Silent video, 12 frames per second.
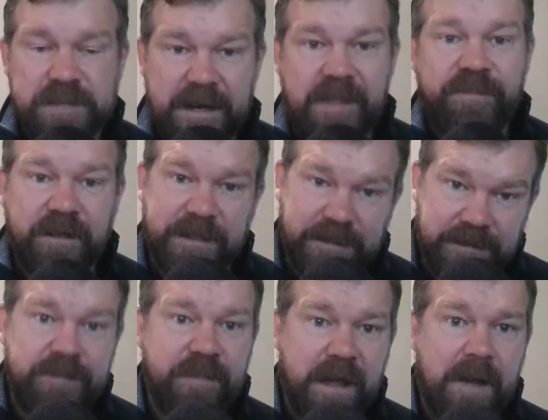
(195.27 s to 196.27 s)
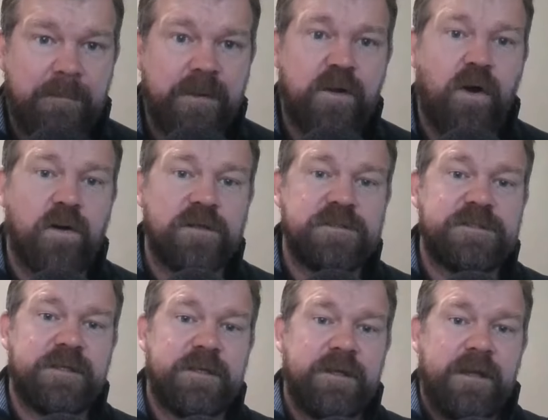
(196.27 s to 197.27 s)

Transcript: And I think he did that because